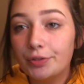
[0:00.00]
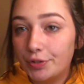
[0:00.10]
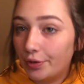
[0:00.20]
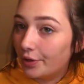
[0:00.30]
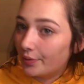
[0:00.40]

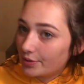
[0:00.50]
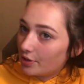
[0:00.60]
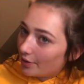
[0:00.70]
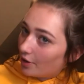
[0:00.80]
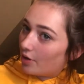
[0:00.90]
don't know what's
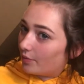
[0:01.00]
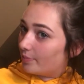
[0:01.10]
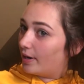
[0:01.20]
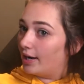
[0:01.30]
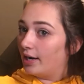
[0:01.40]
going on with
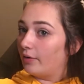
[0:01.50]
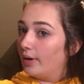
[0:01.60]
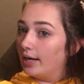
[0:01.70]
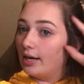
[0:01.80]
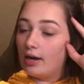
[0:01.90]
my hair
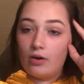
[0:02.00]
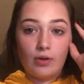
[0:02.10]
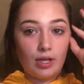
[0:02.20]
right now.